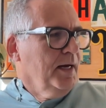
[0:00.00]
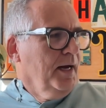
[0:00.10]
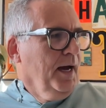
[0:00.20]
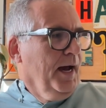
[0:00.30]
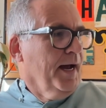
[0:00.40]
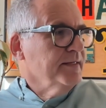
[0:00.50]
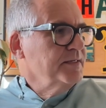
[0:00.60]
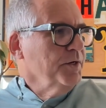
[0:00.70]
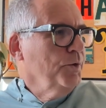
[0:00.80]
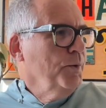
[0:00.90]
And
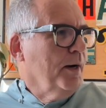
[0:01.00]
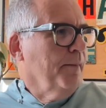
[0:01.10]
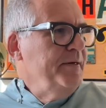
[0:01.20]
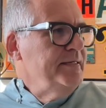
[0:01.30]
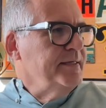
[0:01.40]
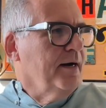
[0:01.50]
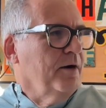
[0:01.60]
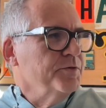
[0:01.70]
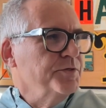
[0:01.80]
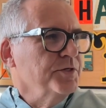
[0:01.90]
so PCR
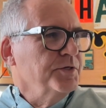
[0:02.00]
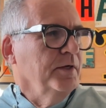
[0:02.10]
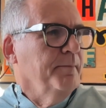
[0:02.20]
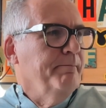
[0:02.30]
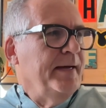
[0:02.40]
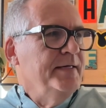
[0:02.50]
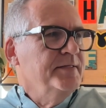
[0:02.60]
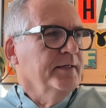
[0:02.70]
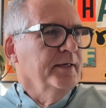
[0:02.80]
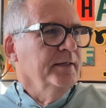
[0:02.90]
is just an
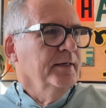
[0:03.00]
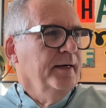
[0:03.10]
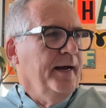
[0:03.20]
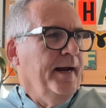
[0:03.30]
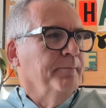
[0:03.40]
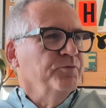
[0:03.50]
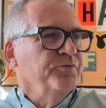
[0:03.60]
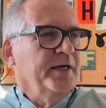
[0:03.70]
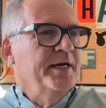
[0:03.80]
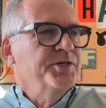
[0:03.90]
amazing
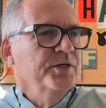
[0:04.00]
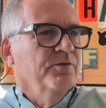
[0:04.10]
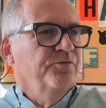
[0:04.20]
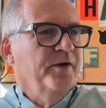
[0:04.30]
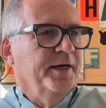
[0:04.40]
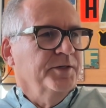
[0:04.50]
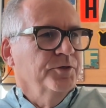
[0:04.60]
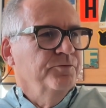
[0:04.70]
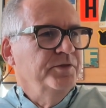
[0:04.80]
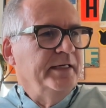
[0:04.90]
amplification effect
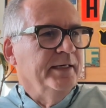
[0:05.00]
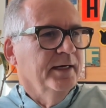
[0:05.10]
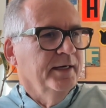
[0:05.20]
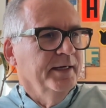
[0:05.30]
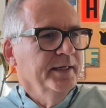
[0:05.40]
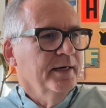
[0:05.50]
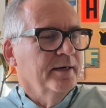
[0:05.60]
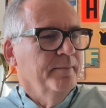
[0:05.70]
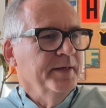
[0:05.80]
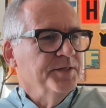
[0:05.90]
of DNA
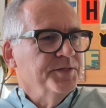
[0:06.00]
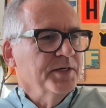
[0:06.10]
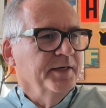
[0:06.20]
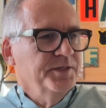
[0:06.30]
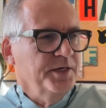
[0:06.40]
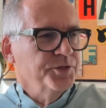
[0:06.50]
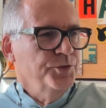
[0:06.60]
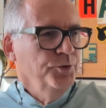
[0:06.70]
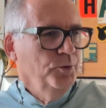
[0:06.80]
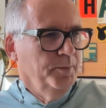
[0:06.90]
inside a test
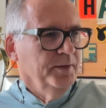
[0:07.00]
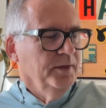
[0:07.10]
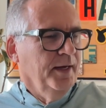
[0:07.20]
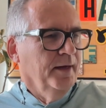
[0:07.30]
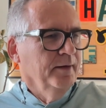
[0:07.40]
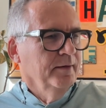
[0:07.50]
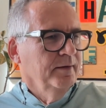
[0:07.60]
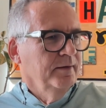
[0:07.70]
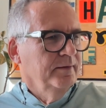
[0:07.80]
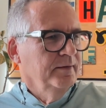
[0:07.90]
tube, and
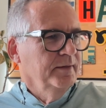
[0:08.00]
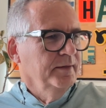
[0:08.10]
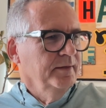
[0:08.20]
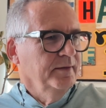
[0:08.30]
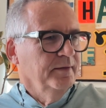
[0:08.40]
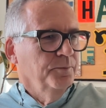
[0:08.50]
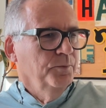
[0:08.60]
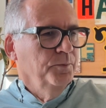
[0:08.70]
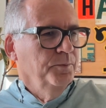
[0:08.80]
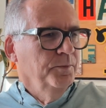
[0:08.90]
you know
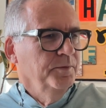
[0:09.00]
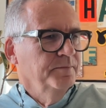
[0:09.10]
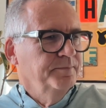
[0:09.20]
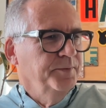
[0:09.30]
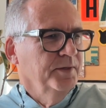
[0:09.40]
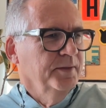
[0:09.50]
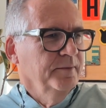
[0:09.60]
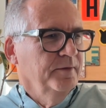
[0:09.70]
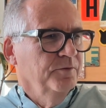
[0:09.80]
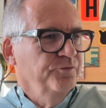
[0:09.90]

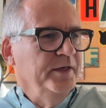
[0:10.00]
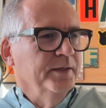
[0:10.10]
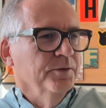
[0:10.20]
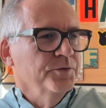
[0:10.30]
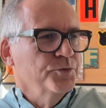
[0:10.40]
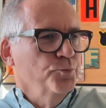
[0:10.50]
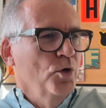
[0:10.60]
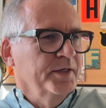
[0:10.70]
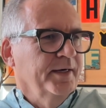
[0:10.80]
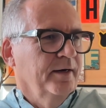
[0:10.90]
the field has
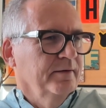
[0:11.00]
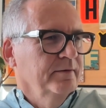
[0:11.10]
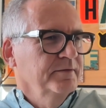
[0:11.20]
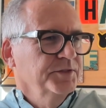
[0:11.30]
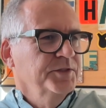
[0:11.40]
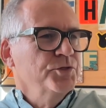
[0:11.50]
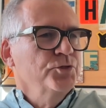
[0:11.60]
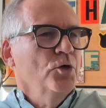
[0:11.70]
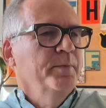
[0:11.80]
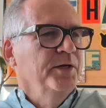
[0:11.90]
worked out just
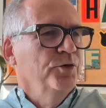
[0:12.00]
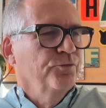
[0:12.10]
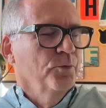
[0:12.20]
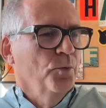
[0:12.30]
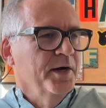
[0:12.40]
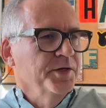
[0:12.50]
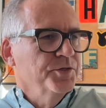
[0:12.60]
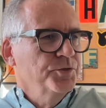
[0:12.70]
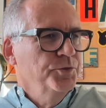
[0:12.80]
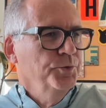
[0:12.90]
so many different ways
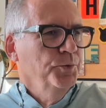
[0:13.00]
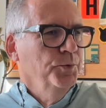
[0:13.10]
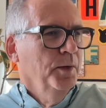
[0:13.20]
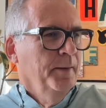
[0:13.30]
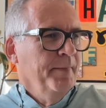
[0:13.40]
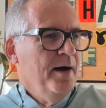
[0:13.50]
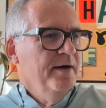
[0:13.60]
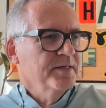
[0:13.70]
to harness